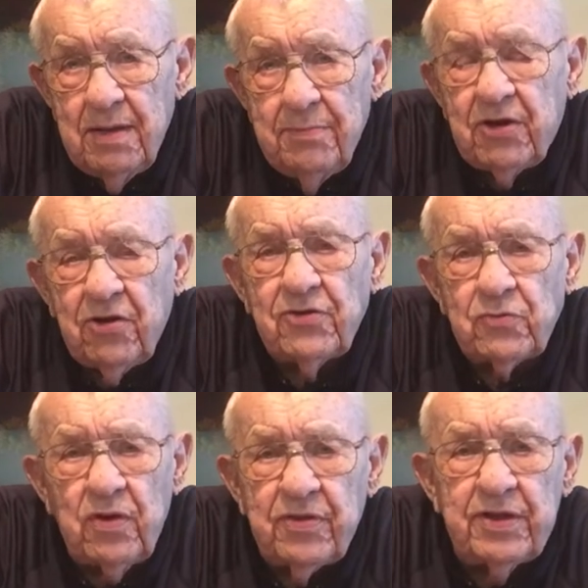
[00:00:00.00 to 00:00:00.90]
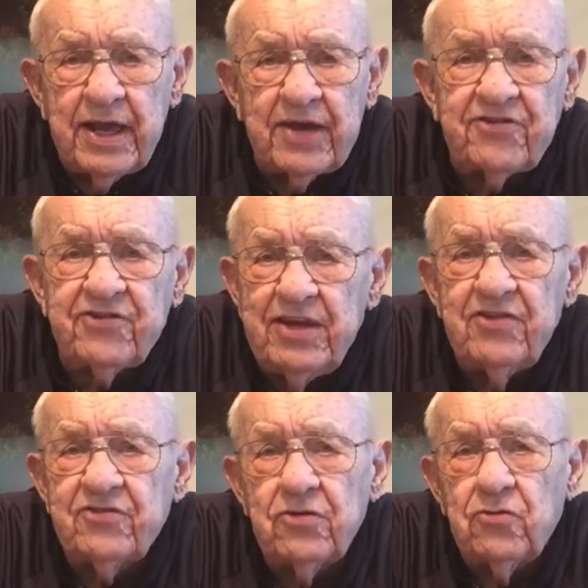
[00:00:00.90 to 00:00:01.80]
because when the next
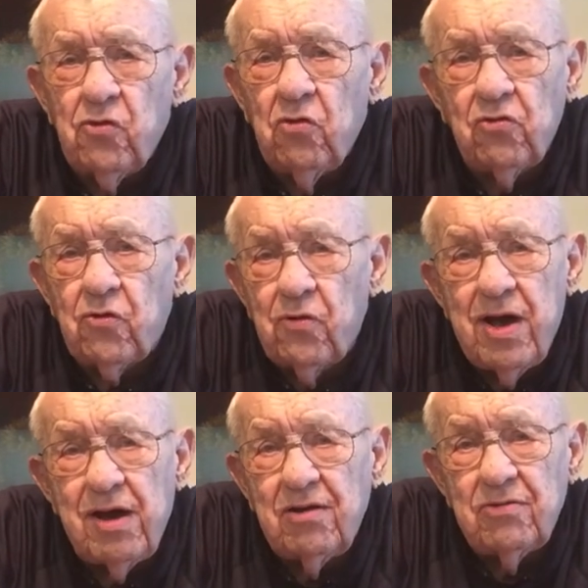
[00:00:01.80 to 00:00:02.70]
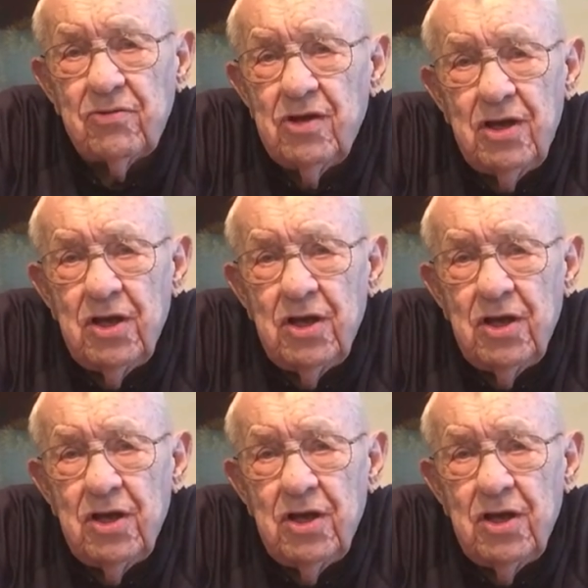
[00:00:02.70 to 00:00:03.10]
season rolled around,